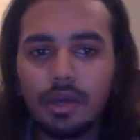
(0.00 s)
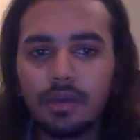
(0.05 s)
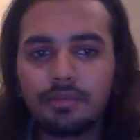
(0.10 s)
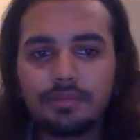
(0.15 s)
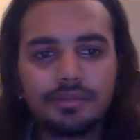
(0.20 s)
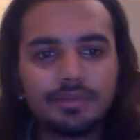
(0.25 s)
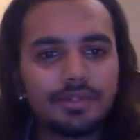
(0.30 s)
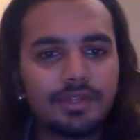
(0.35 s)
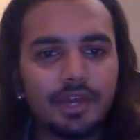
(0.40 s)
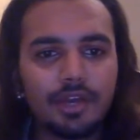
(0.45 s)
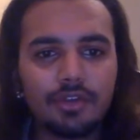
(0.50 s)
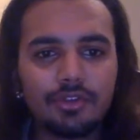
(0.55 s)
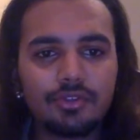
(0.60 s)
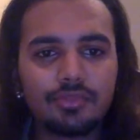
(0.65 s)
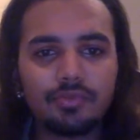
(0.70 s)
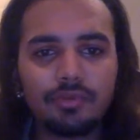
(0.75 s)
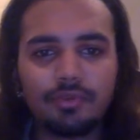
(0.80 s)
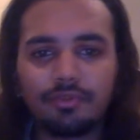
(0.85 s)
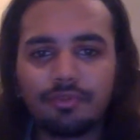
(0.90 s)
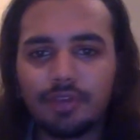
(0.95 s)
It
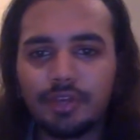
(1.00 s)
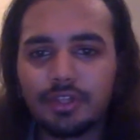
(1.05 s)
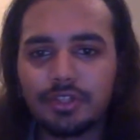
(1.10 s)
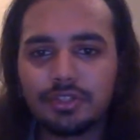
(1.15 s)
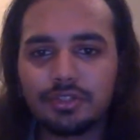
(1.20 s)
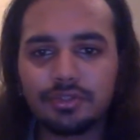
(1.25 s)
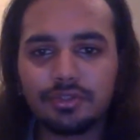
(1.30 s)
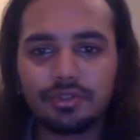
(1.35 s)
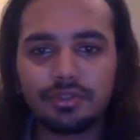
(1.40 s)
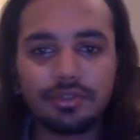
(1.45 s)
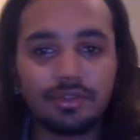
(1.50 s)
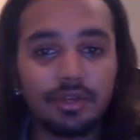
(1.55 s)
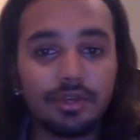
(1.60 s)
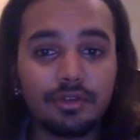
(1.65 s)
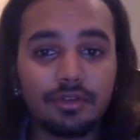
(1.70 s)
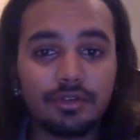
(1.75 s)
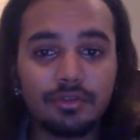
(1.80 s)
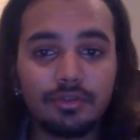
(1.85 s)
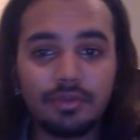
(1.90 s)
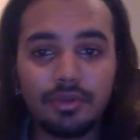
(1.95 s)
sounds professionally
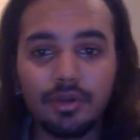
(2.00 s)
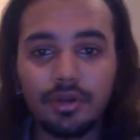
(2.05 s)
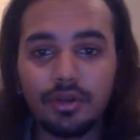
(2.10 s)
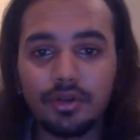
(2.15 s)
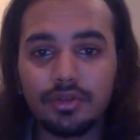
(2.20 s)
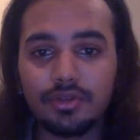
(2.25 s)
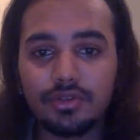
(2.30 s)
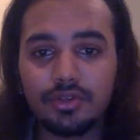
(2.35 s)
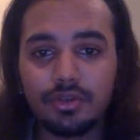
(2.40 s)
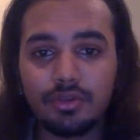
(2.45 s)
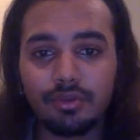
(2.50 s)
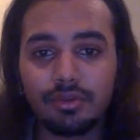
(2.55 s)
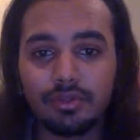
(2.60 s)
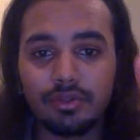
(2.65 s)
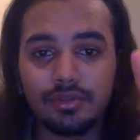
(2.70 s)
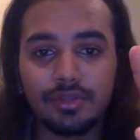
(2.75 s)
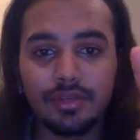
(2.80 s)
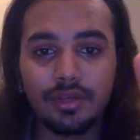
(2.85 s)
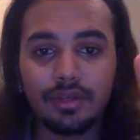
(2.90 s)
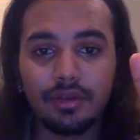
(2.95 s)
done, to be honest. I
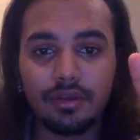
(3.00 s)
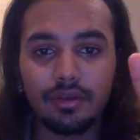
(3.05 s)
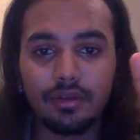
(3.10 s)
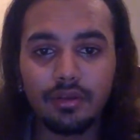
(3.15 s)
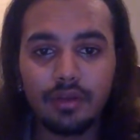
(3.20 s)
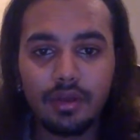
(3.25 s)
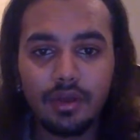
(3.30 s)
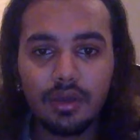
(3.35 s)
really dig it.